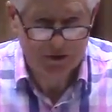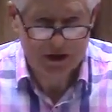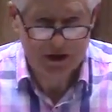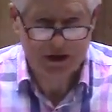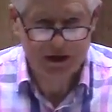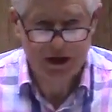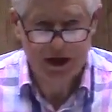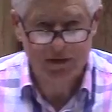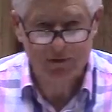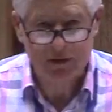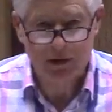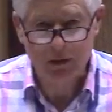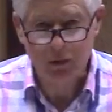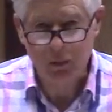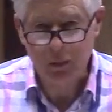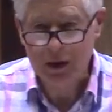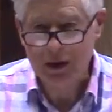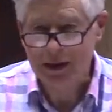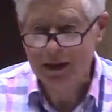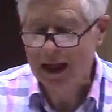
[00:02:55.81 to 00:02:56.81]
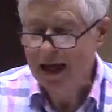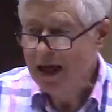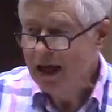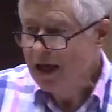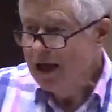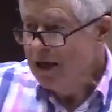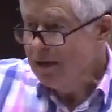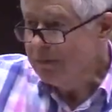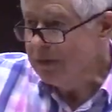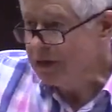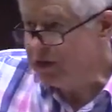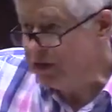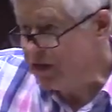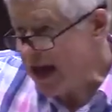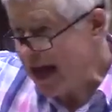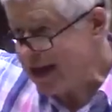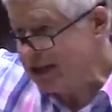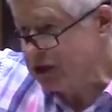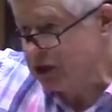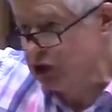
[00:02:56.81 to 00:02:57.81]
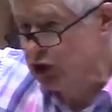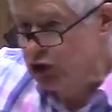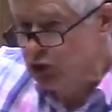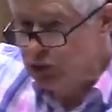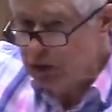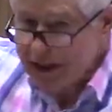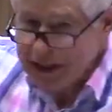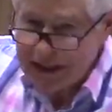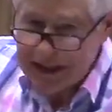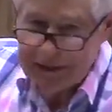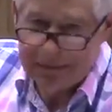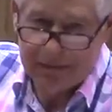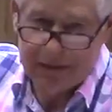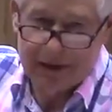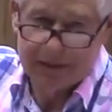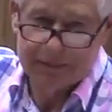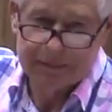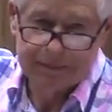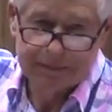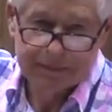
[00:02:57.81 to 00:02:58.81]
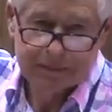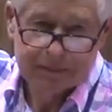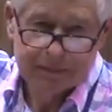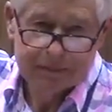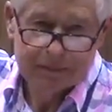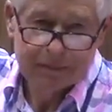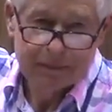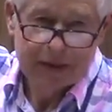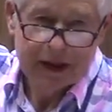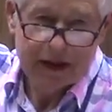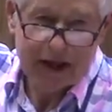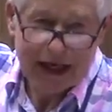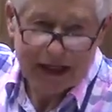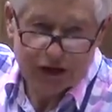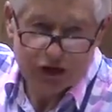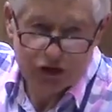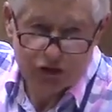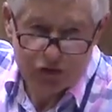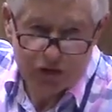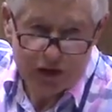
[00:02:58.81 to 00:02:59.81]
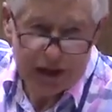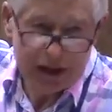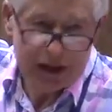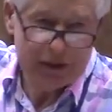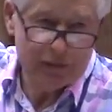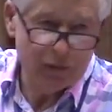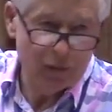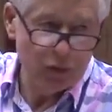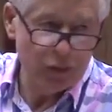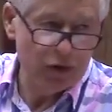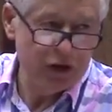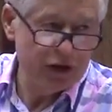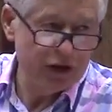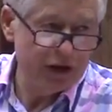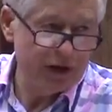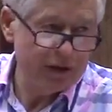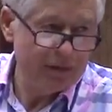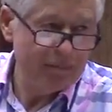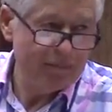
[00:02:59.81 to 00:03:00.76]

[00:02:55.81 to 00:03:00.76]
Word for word: the general will. But that dream, that dream within